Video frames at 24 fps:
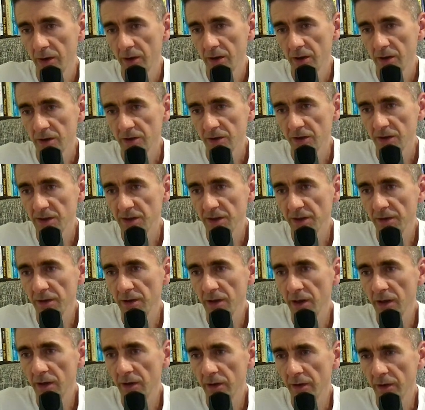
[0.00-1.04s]
So this is a
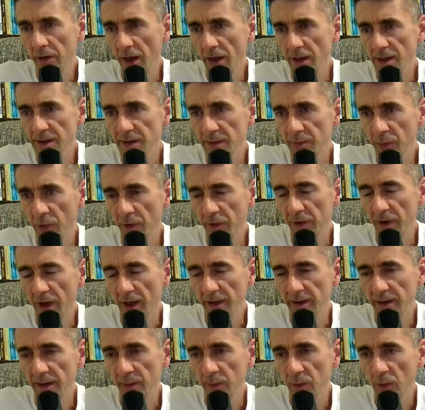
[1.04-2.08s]
really nice
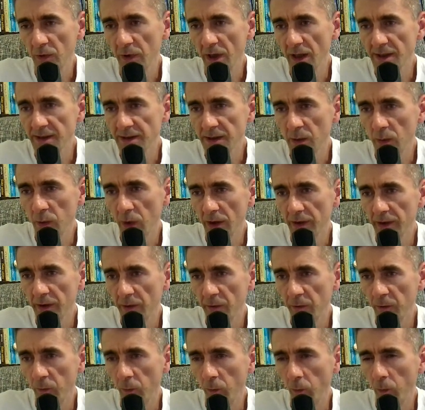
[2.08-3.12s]
prophylactic move. Let's see what if
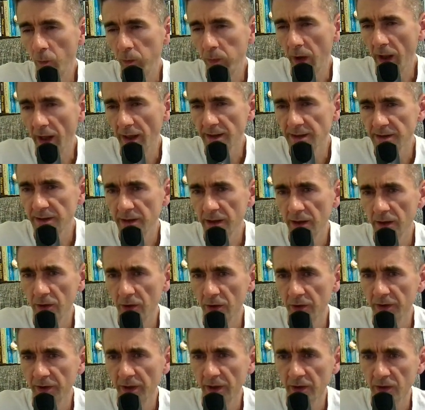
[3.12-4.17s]
black still
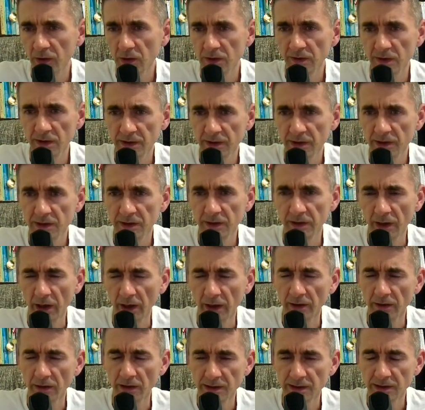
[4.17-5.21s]
continues with this
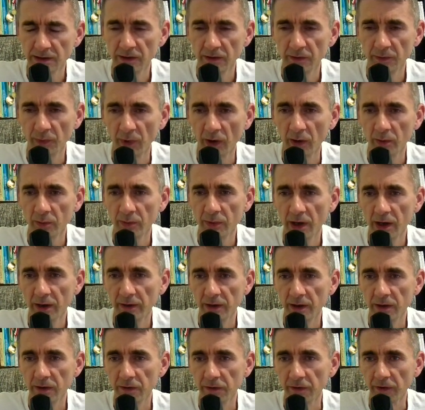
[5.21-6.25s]
aggressive pawn break,
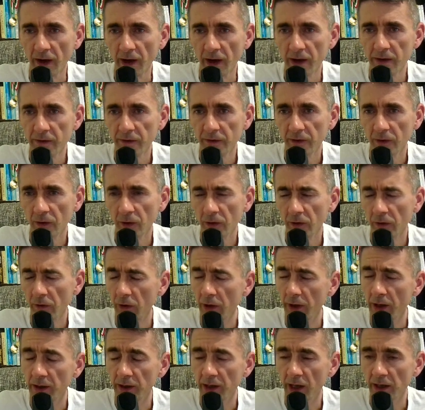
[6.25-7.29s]
e5,
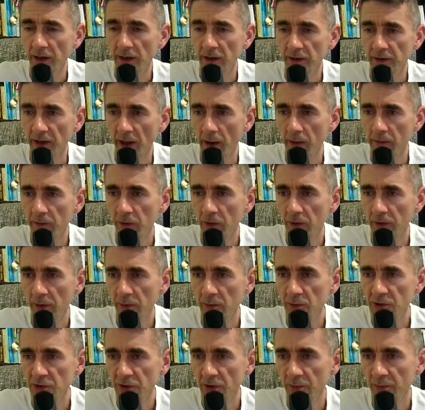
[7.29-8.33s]
again gaining time for the
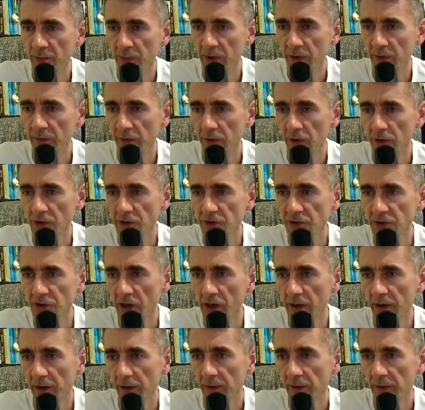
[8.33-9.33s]
bishop b4 check.